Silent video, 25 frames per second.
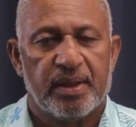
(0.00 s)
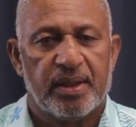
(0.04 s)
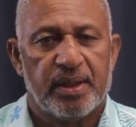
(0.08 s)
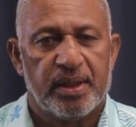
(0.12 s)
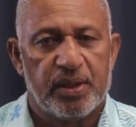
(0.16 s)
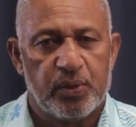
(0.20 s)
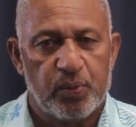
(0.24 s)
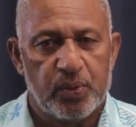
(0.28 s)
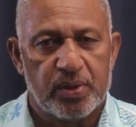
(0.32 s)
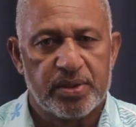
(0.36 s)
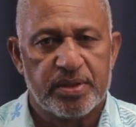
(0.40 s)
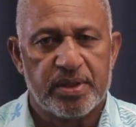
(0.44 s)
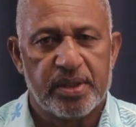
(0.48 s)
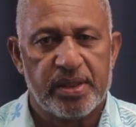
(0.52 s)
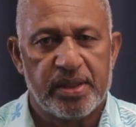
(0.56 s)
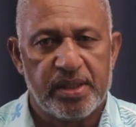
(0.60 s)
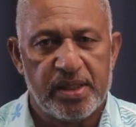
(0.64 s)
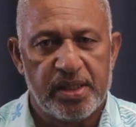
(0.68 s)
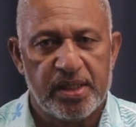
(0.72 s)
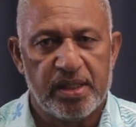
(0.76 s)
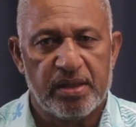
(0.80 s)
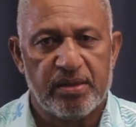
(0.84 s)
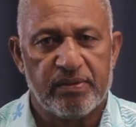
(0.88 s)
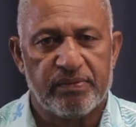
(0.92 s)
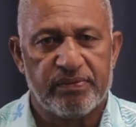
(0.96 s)
It was a
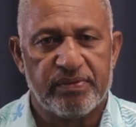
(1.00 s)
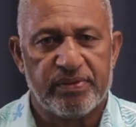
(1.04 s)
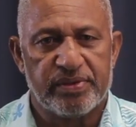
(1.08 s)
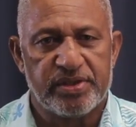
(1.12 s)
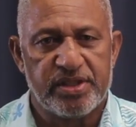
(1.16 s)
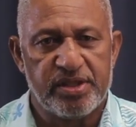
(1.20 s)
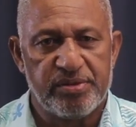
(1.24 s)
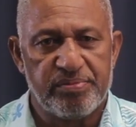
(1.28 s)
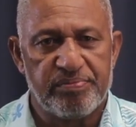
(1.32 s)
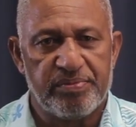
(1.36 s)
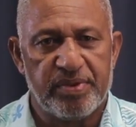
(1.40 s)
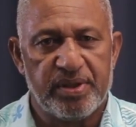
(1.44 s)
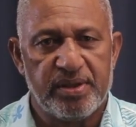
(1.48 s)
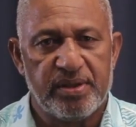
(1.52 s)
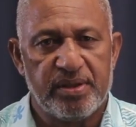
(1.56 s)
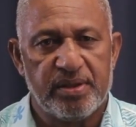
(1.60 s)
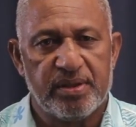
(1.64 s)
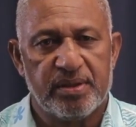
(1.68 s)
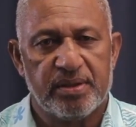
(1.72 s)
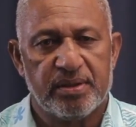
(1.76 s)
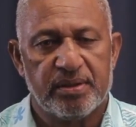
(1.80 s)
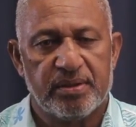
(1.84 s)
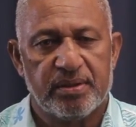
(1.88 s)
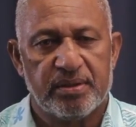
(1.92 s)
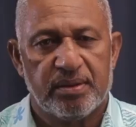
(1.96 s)
year of achievement,
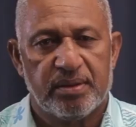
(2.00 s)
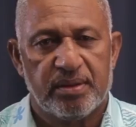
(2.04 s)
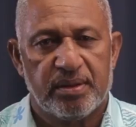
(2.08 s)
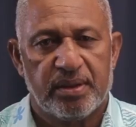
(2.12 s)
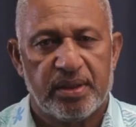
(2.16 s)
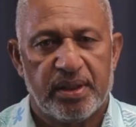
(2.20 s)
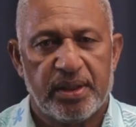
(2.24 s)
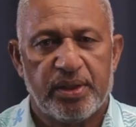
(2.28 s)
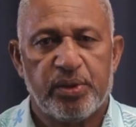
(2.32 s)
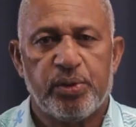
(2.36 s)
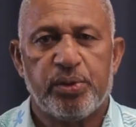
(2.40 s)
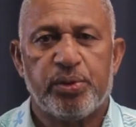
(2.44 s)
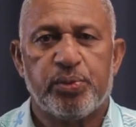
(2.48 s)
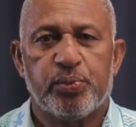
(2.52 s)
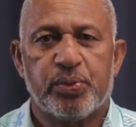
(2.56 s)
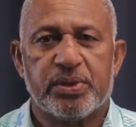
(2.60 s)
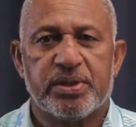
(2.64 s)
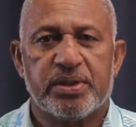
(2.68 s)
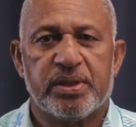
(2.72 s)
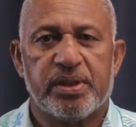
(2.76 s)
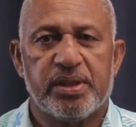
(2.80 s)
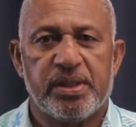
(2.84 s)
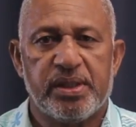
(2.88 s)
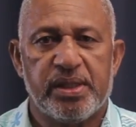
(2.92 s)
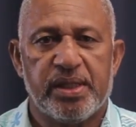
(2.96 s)
and it was
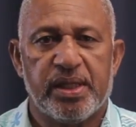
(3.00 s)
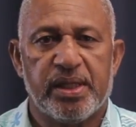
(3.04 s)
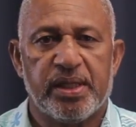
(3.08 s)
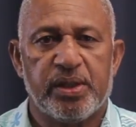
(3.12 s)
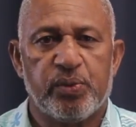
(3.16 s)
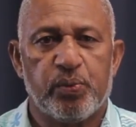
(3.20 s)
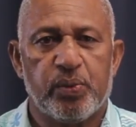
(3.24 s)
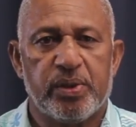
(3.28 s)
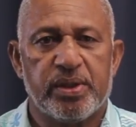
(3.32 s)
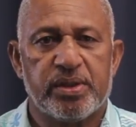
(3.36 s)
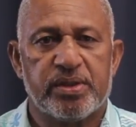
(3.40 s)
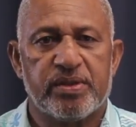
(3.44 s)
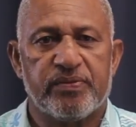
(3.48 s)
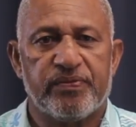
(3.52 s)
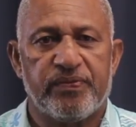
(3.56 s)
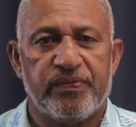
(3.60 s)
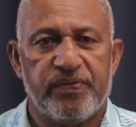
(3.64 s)
a year in which